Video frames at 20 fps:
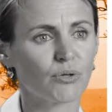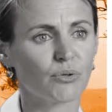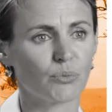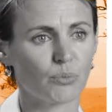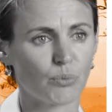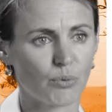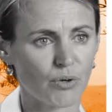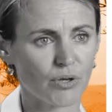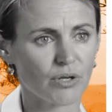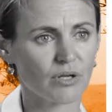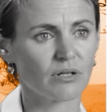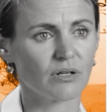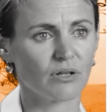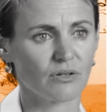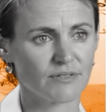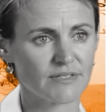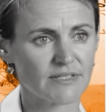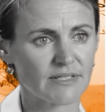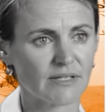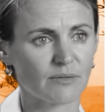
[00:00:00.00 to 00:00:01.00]
work
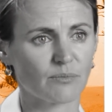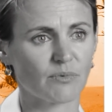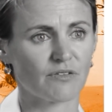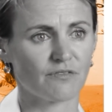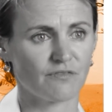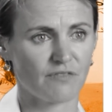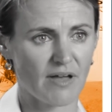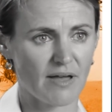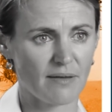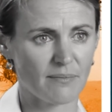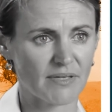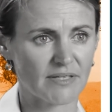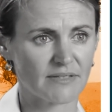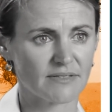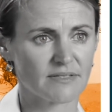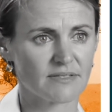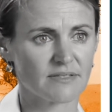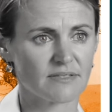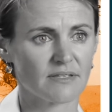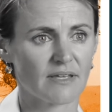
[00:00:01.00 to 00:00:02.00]
closely with
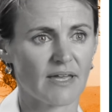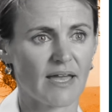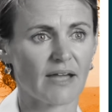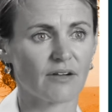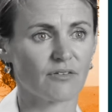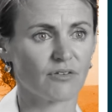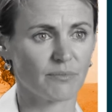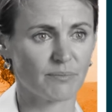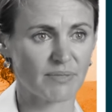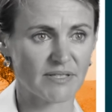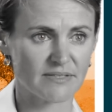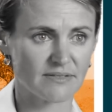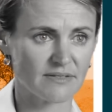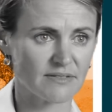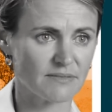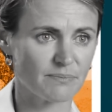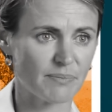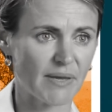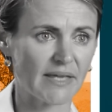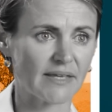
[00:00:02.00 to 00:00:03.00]
farmers,
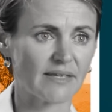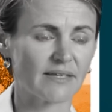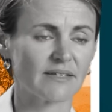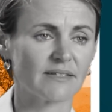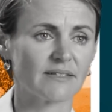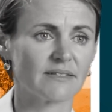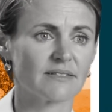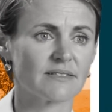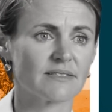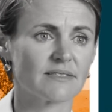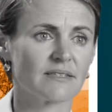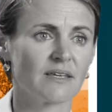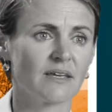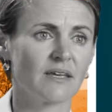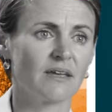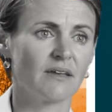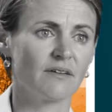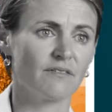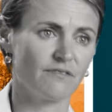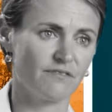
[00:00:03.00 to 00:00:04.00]
agribusiness bankers,
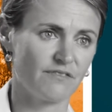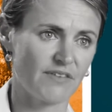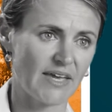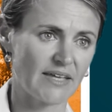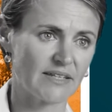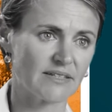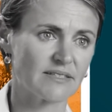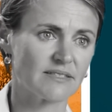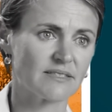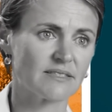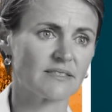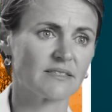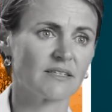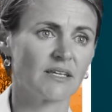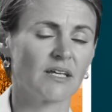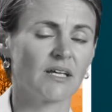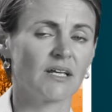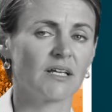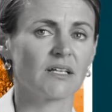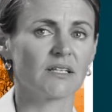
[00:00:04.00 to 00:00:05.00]
vets,
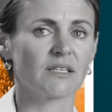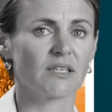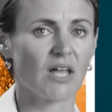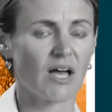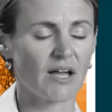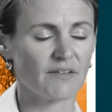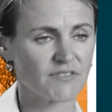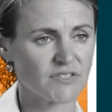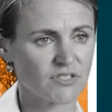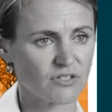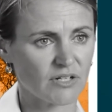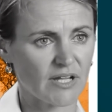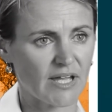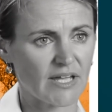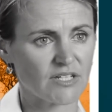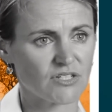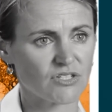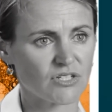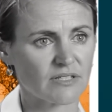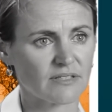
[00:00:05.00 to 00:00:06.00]
livestock
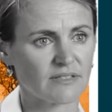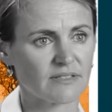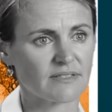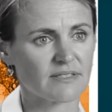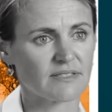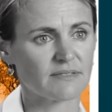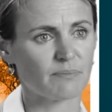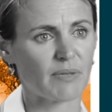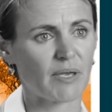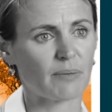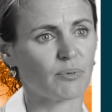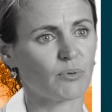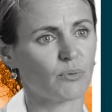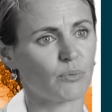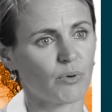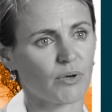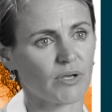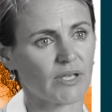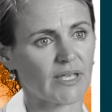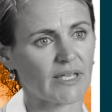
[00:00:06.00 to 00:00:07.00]
agents, people
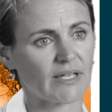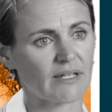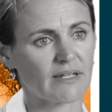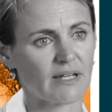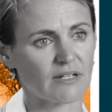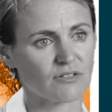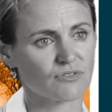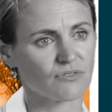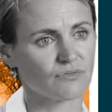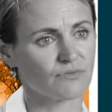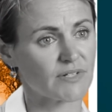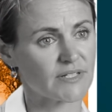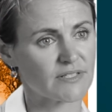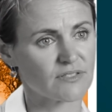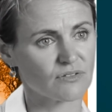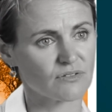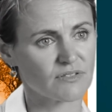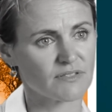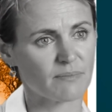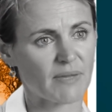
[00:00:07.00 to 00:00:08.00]
working in natural
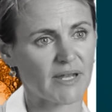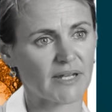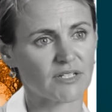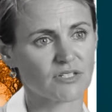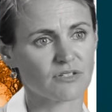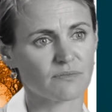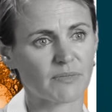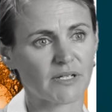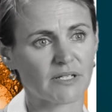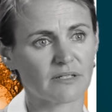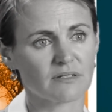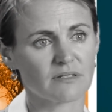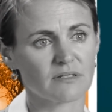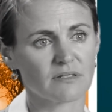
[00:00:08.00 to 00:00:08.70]
resource management,